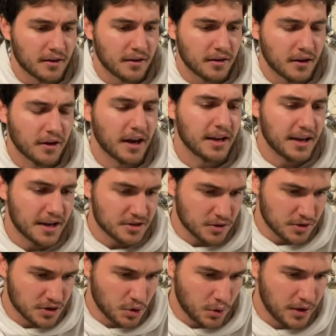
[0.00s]
Okay, yeah, so
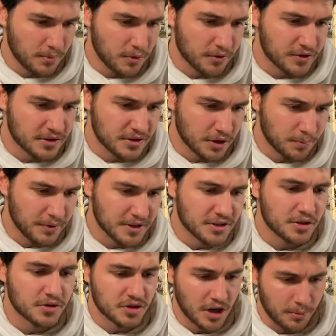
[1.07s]
his queen took
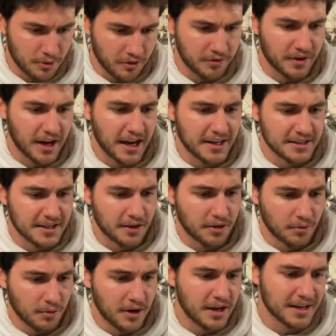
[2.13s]
b2, so I'll move knight
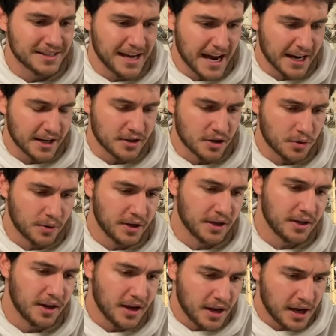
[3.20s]
d3, attacking the
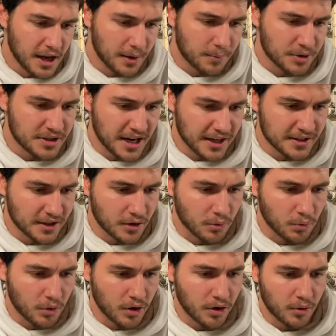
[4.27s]
queen and protecting the
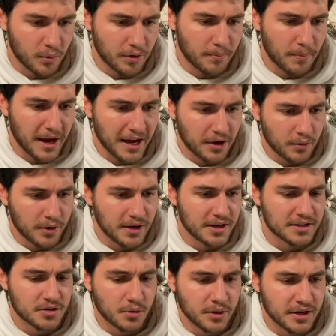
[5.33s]
rook with my queen. His
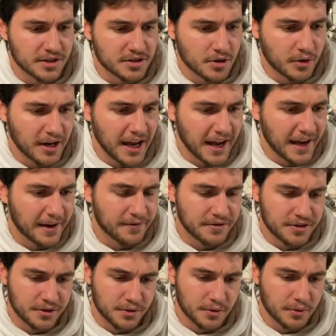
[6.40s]
queen is going to have
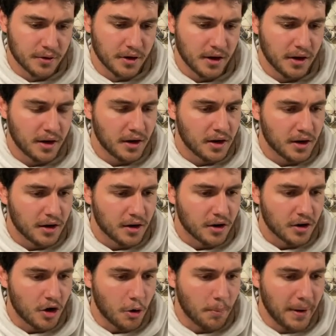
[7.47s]
to
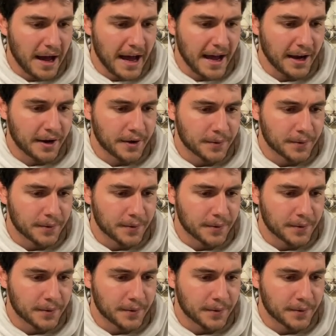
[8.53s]
go back.